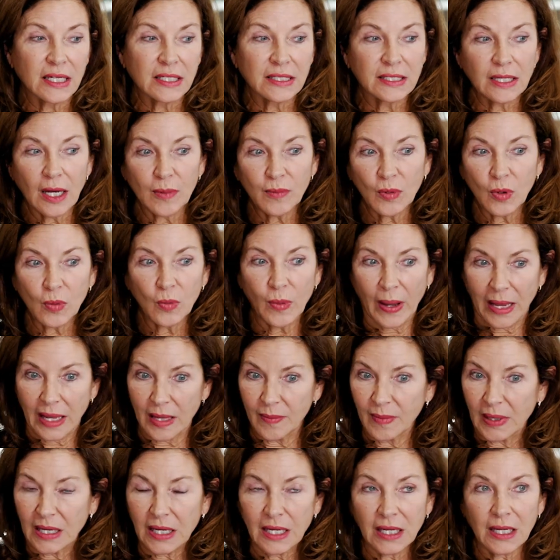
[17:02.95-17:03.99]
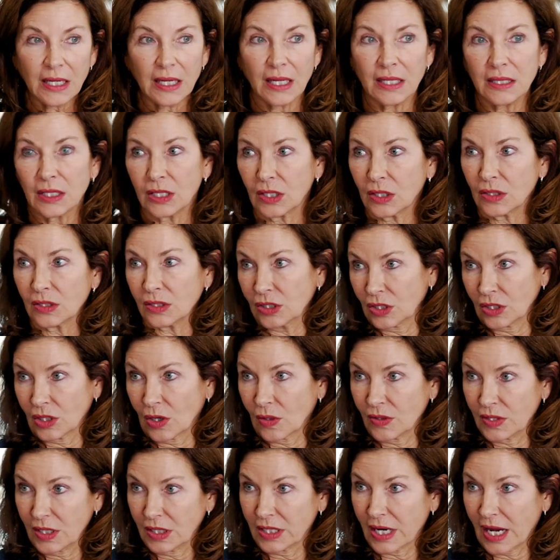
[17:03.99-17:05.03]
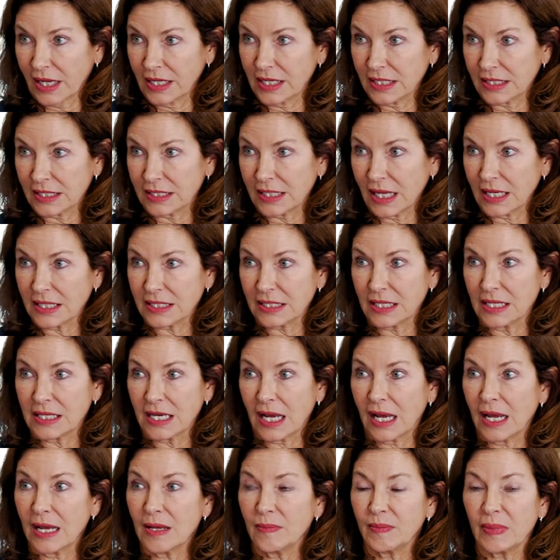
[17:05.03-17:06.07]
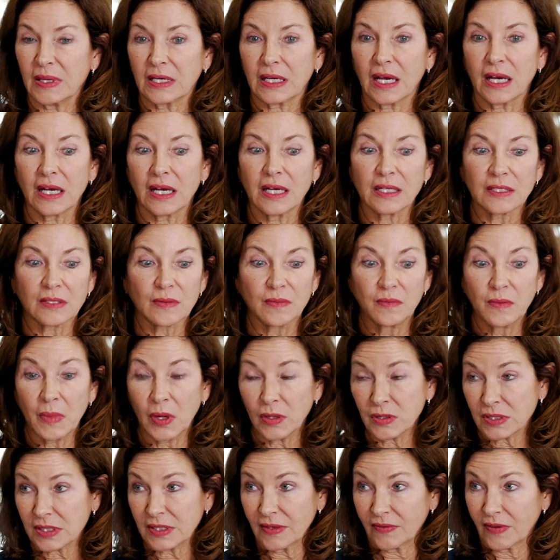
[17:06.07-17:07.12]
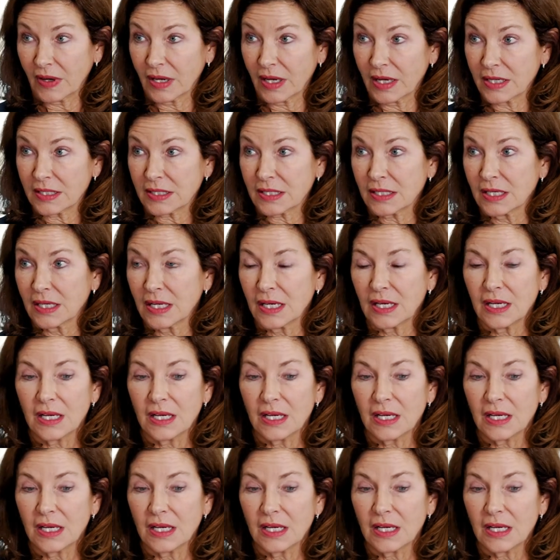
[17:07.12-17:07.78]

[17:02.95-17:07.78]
a double whammy in the United States today, because most of us,